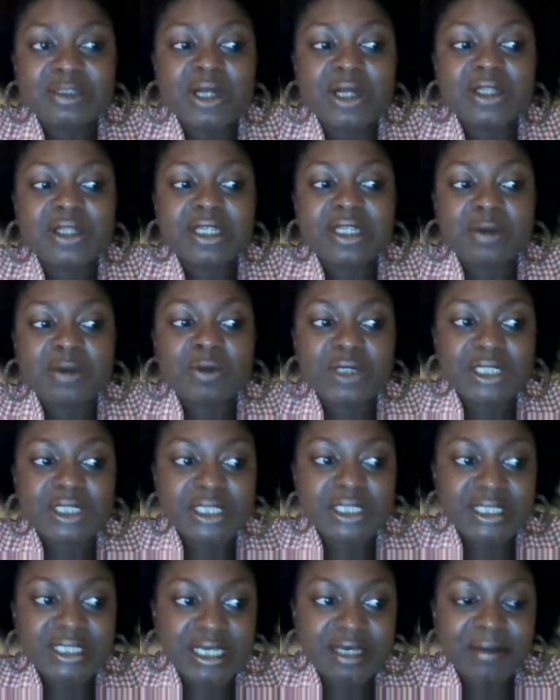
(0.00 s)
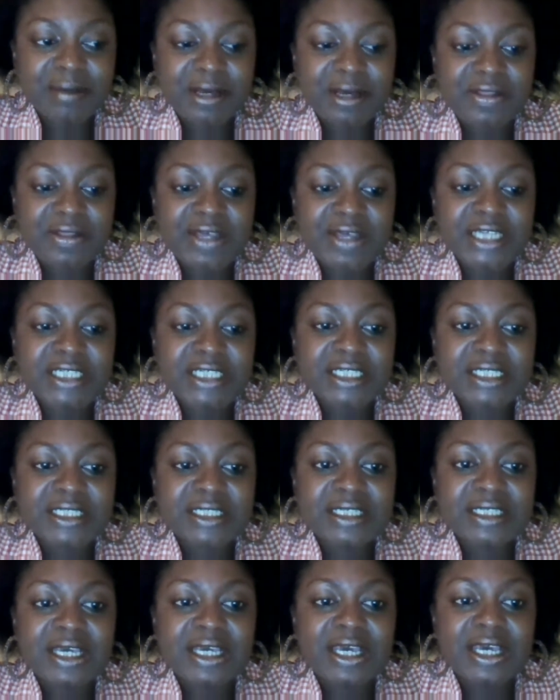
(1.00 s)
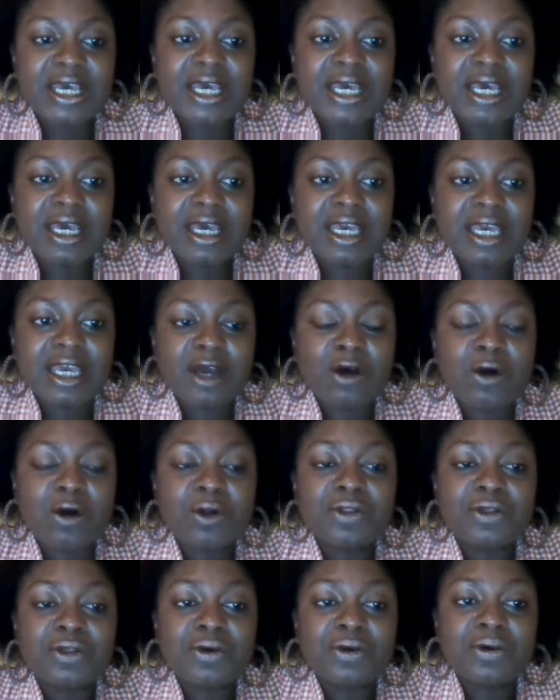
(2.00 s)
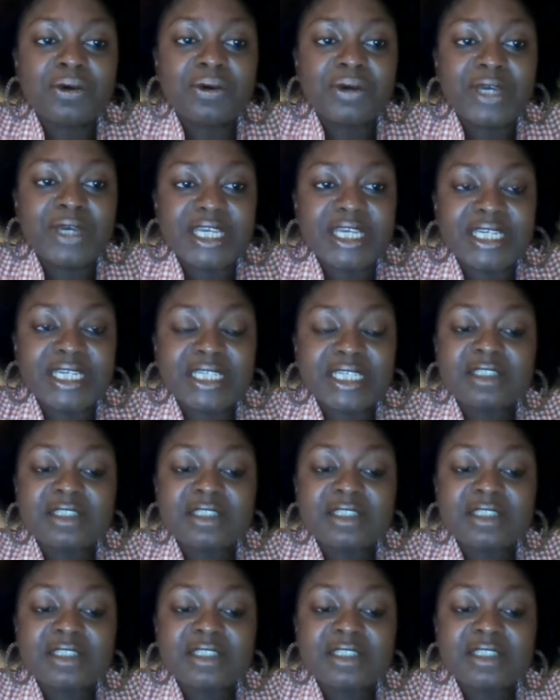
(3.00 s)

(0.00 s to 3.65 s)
well that I want to say about that is, although it is